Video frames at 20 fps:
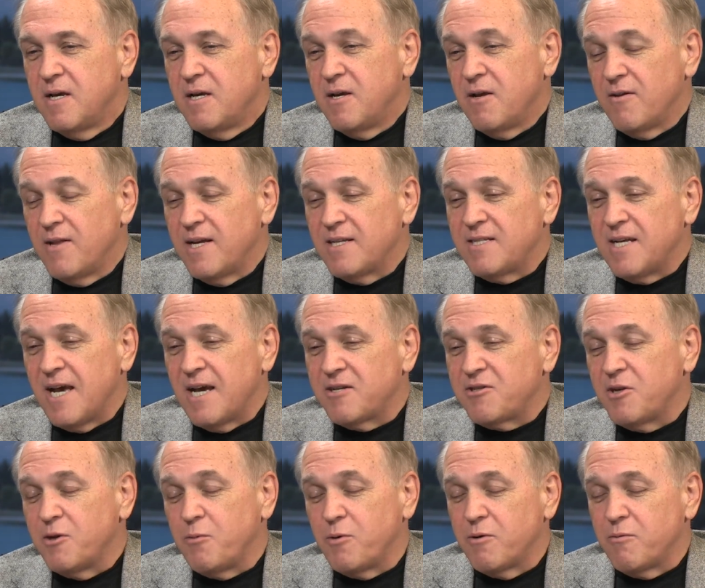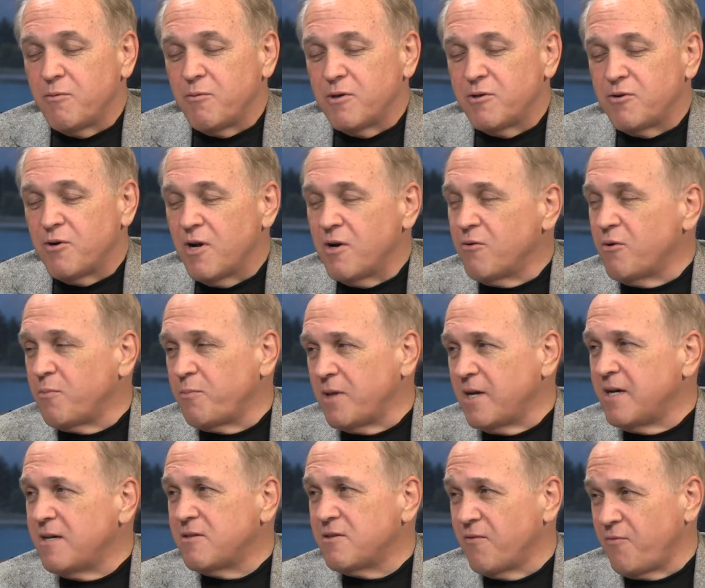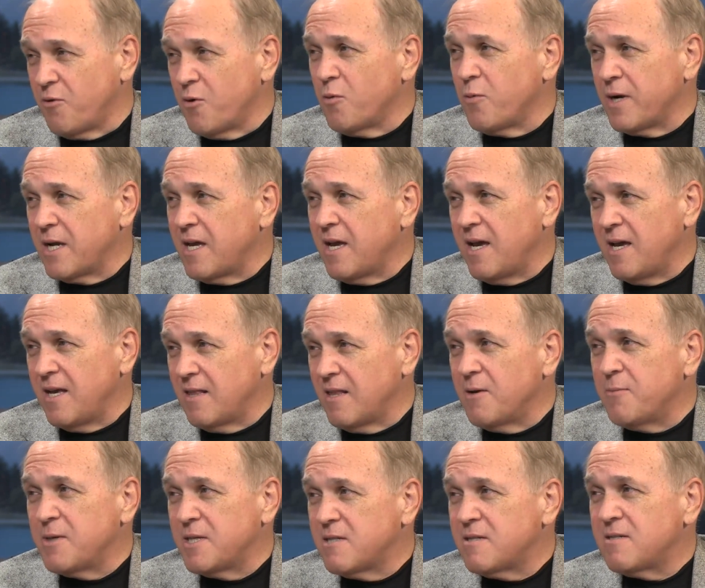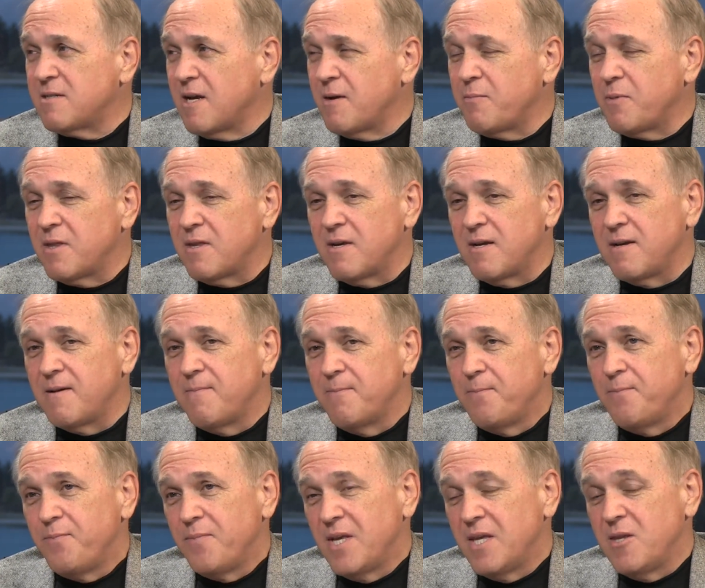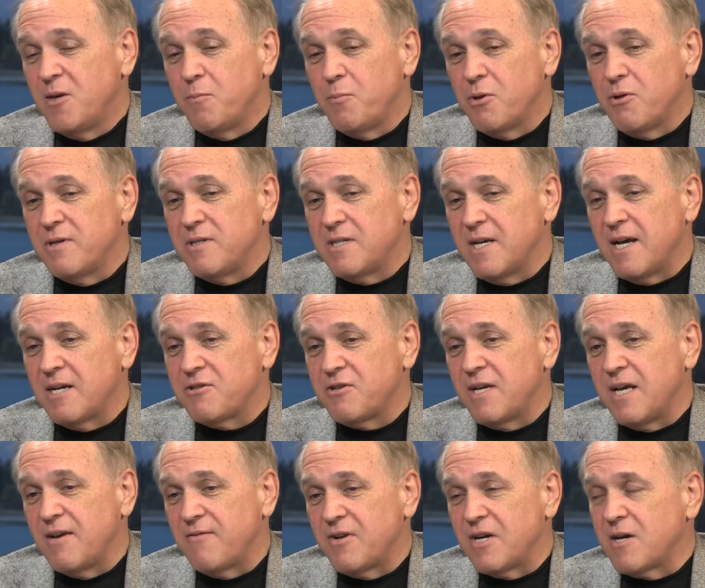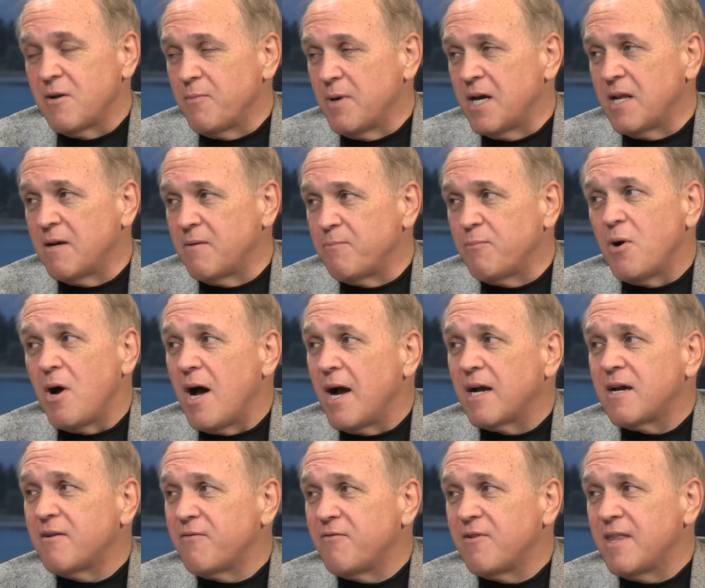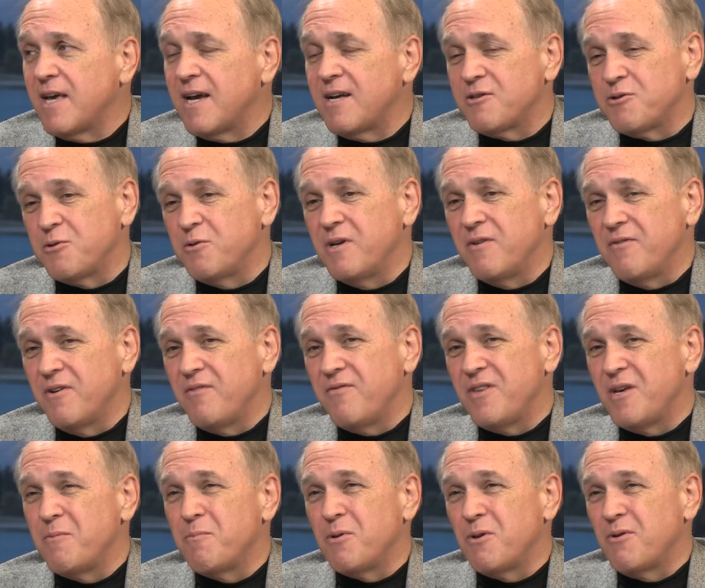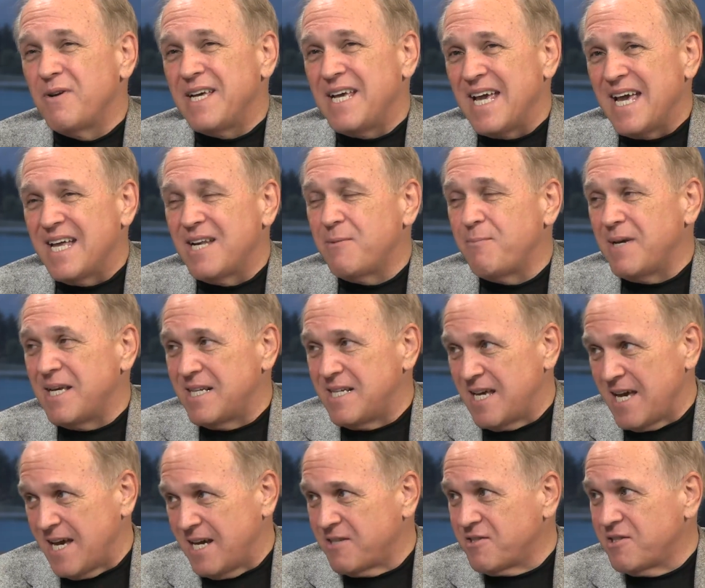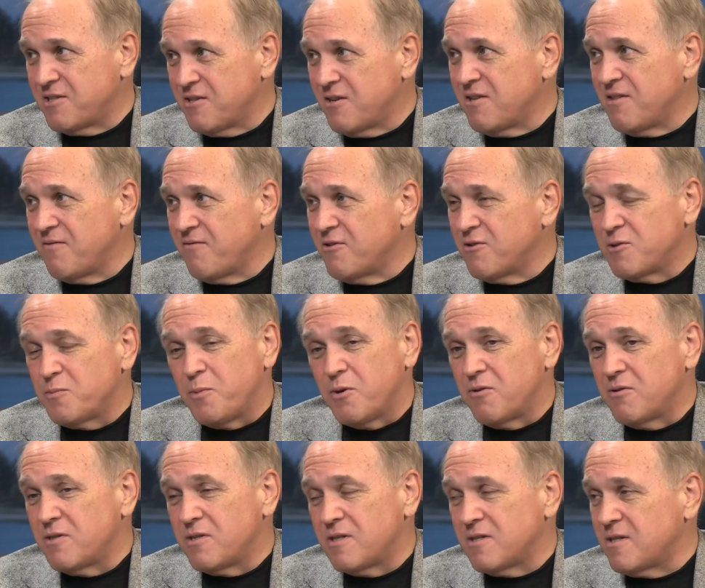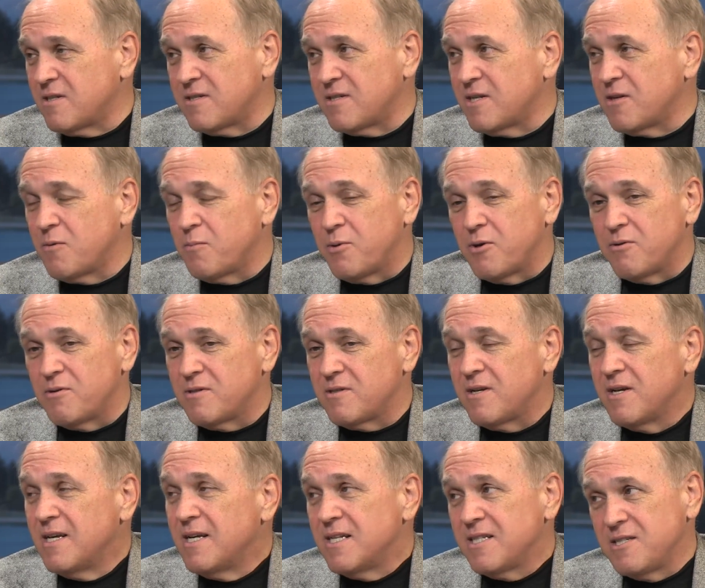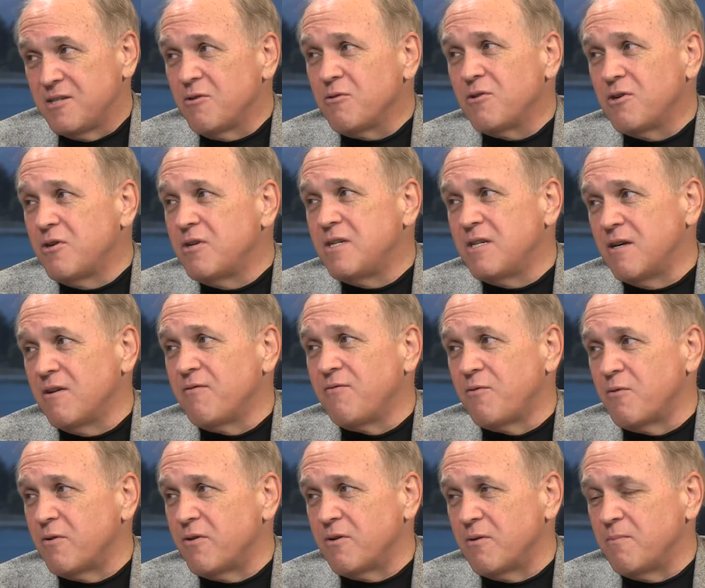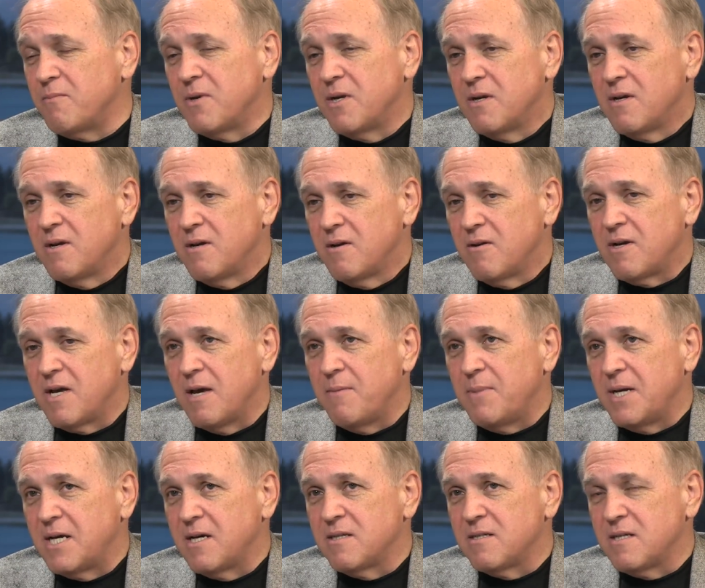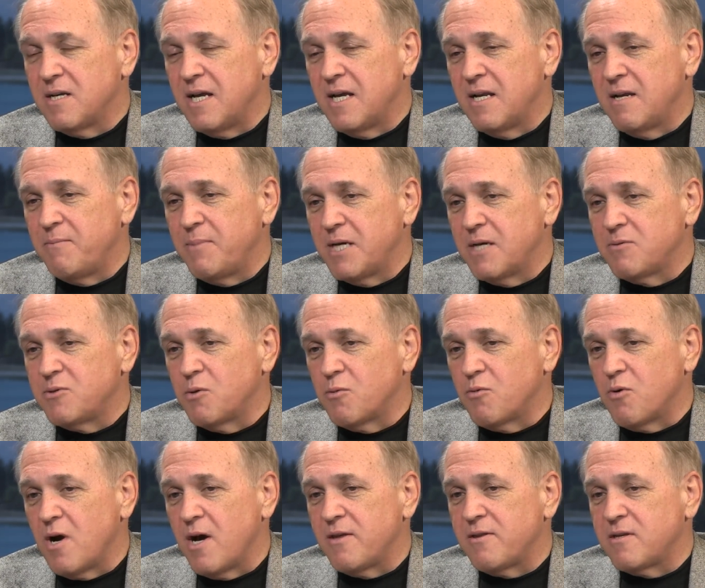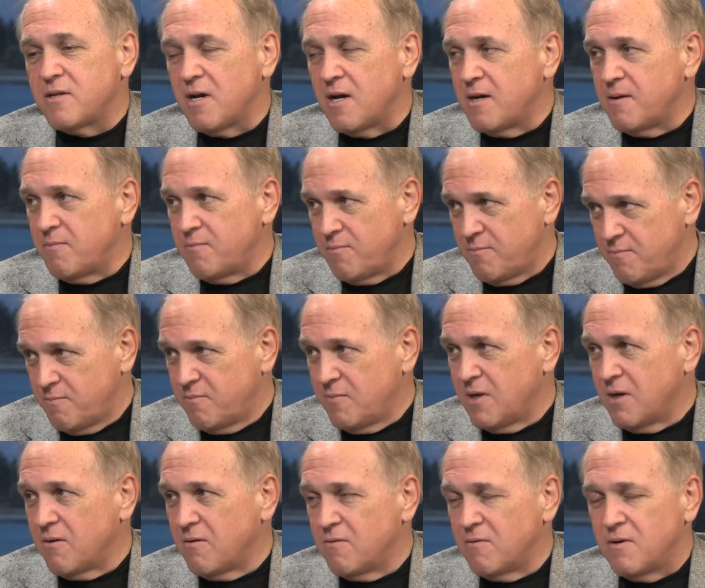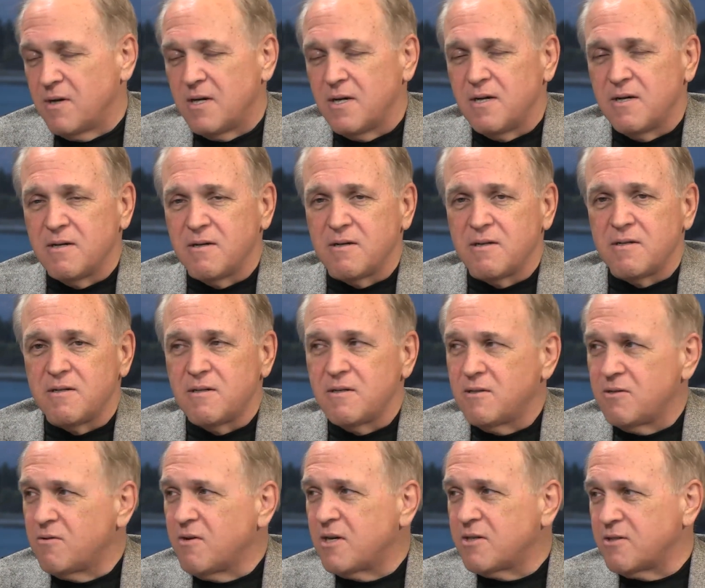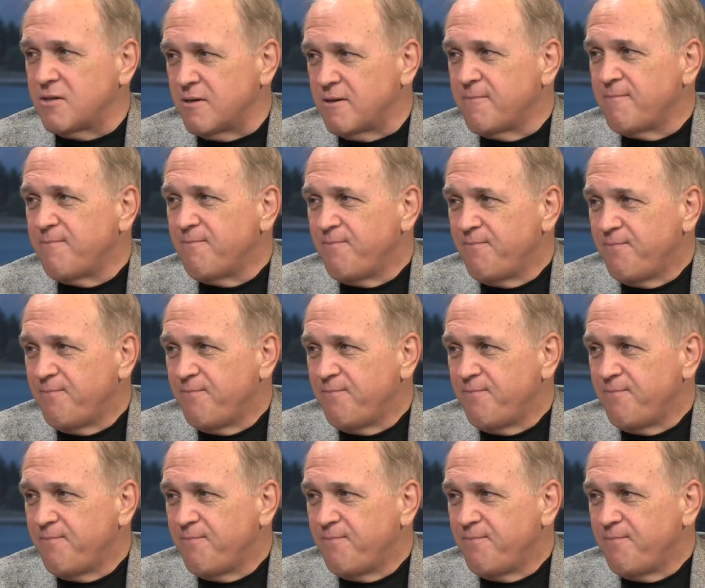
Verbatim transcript: you know, that's actually, we're, we're trying to replace a 401k limits type of mm -hmm. thing mm-hmm. And the employee's actually having to come out of pocket for that. So even if the employee had to pay taxes on the first bonus, just a single bonus, mm -hmm. still good deal for them. Sure. Okay, because and it becomes a Roth type you know. Uh, we may have a better idea